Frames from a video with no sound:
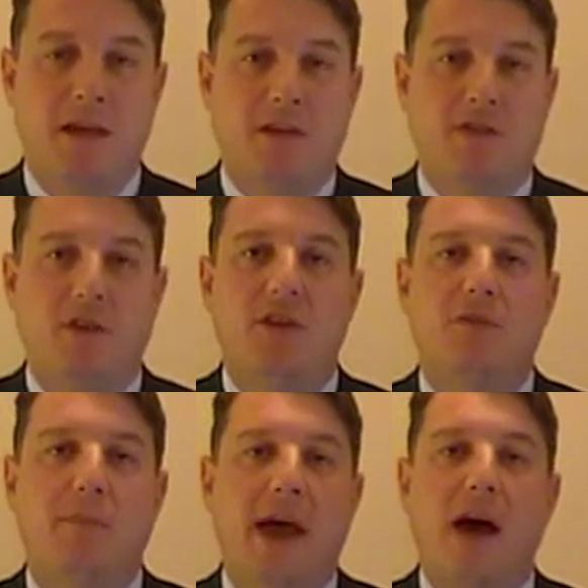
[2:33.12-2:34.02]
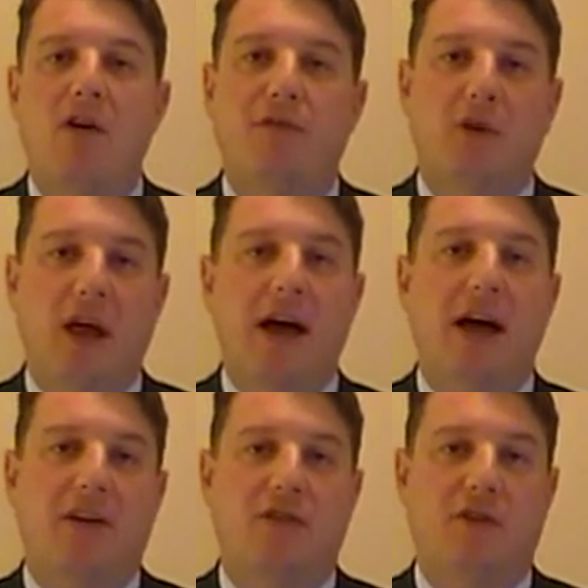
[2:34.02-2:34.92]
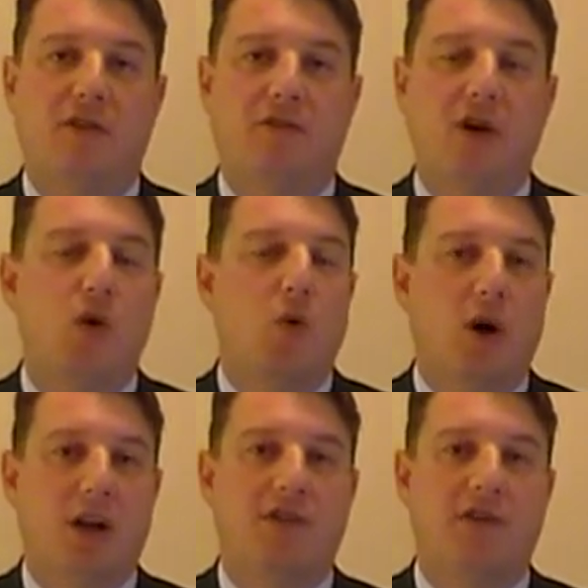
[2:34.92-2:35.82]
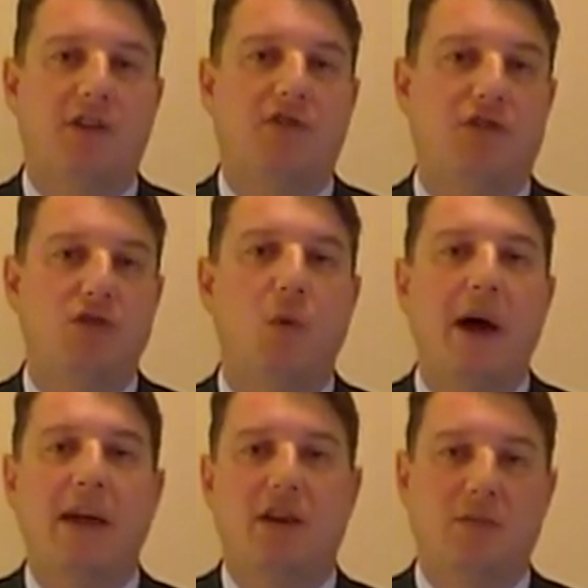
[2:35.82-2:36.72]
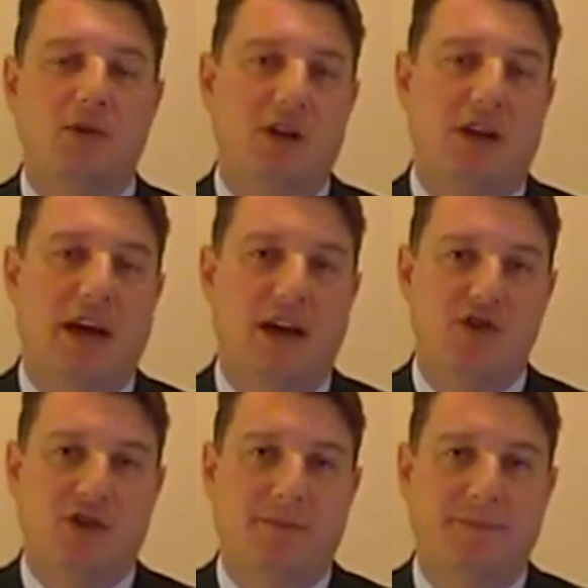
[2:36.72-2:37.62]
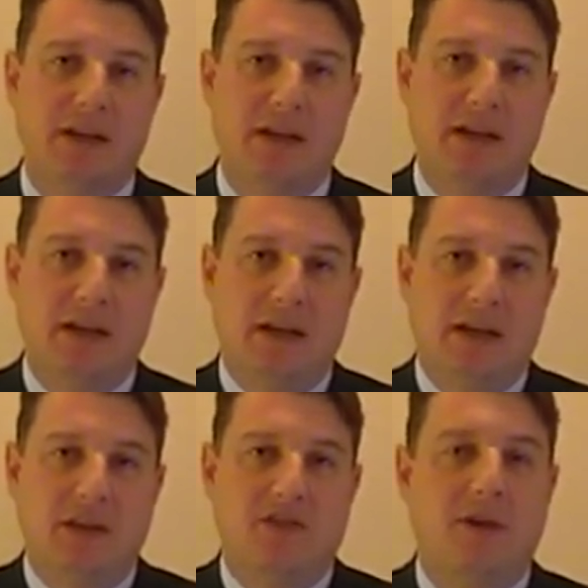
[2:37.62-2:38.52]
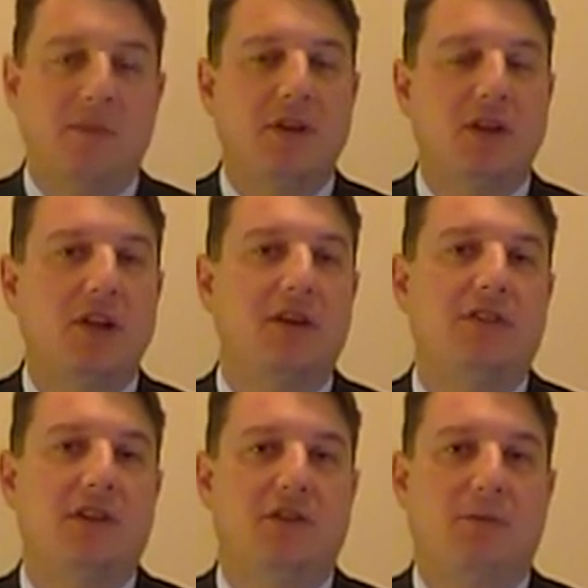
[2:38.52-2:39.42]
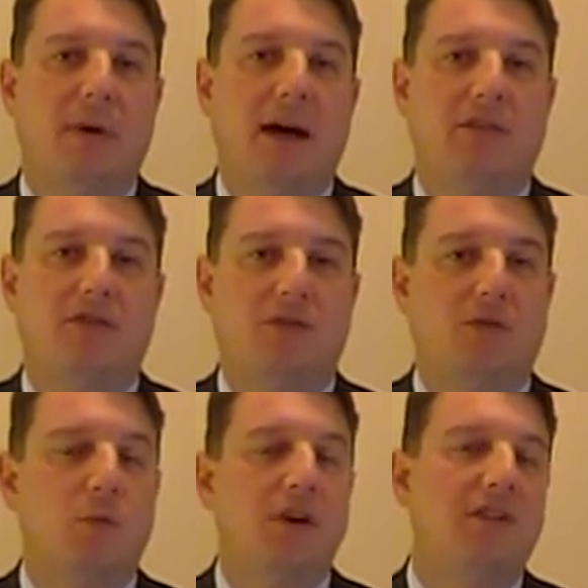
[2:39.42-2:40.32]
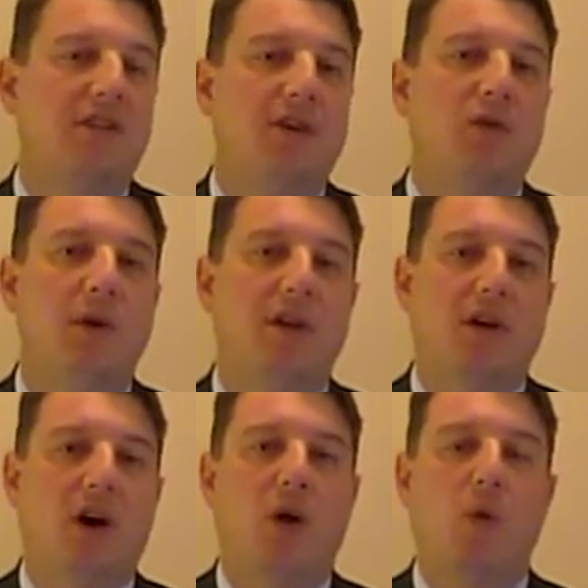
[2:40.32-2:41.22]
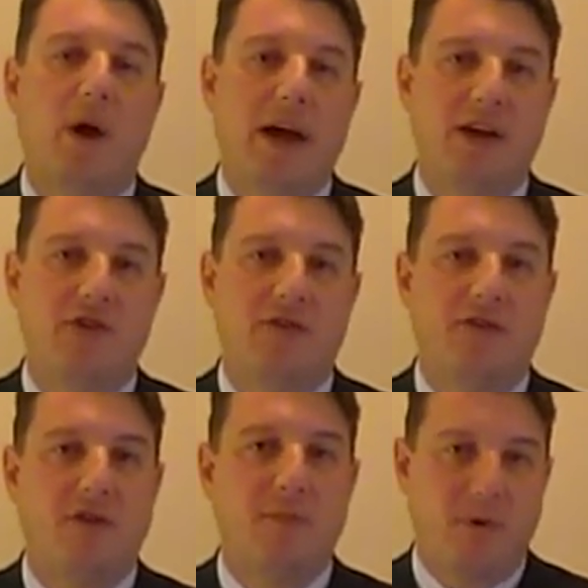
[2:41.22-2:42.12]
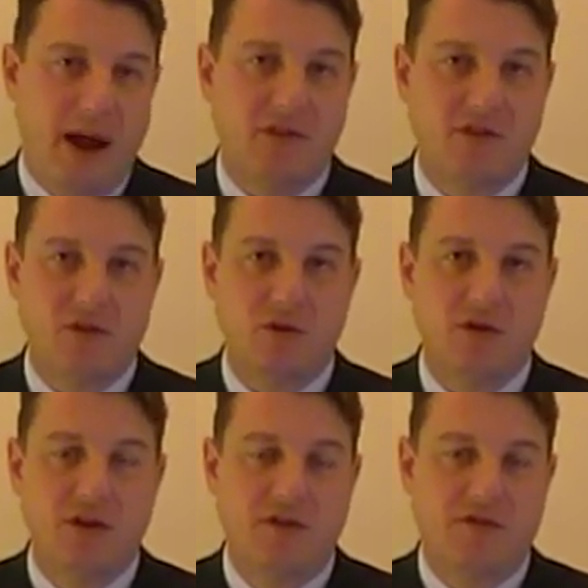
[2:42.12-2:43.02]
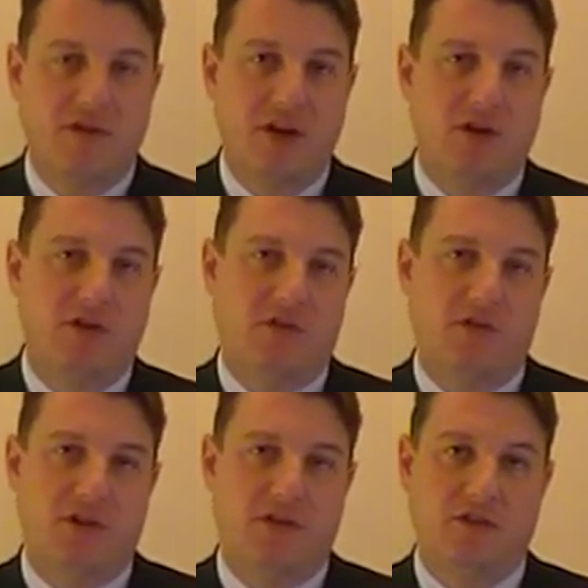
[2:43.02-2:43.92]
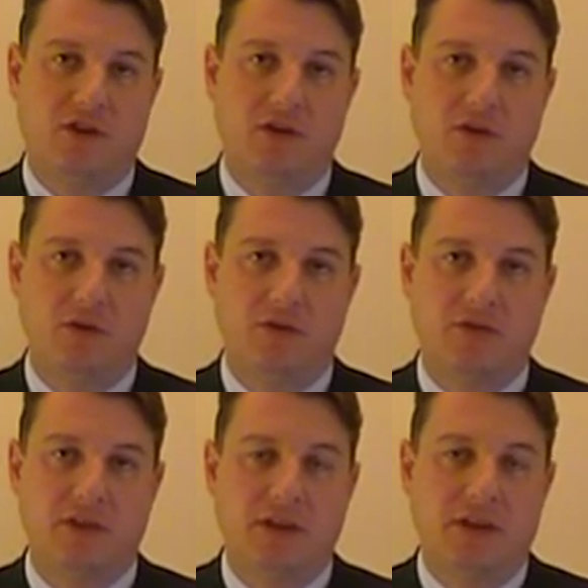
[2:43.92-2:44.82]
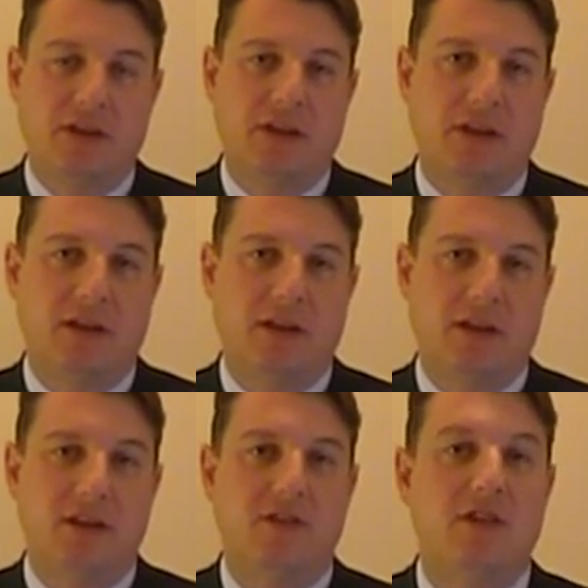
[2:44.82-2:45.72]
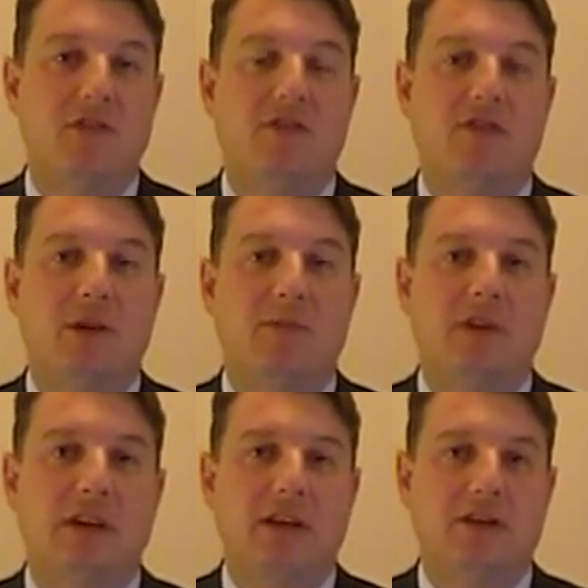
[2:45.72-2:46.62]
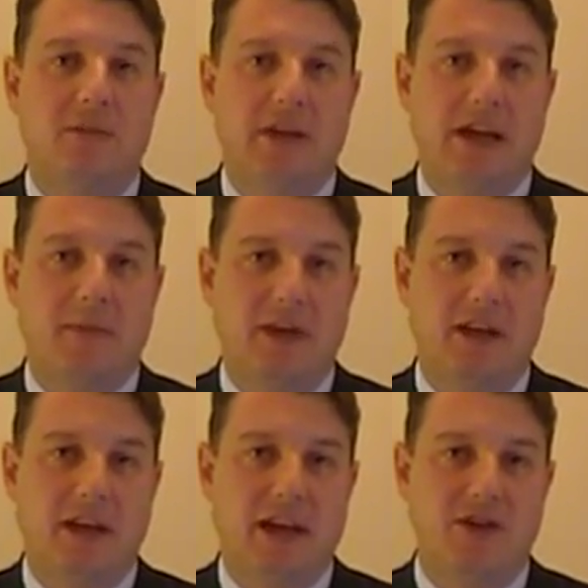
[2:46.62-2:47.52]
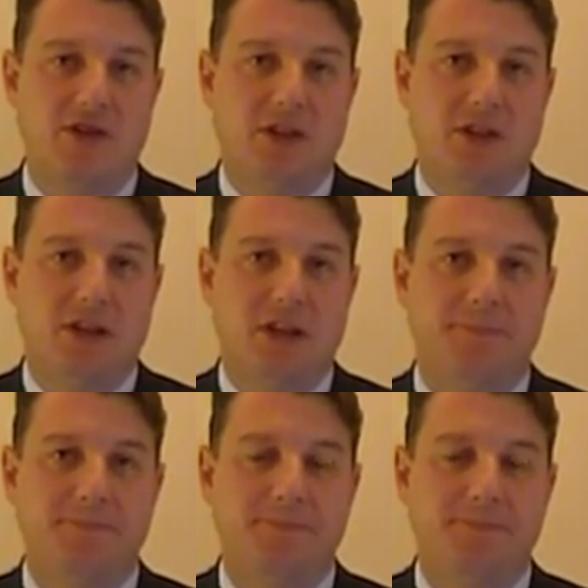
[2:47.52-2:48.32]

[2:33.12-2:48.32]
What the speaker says: So this powerful art of quality two-way communication is something that leaders need to master, and we deal with a whole range of very practical feet-on-the-street skills in the 7 steps to becoming an engaging leader.